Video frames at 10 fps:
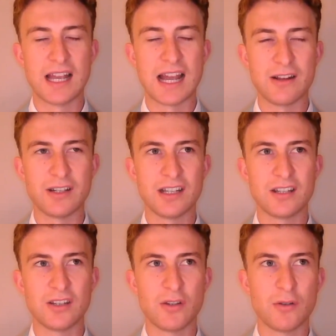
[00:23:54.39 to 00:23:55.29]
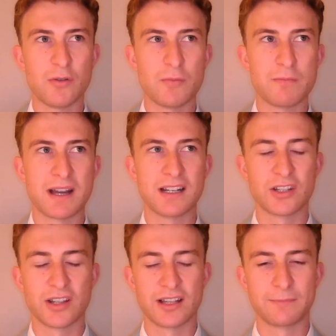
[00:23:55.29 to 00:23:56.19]
How did you
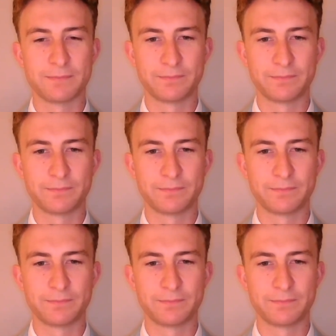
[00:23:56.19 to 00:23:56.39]
manage that?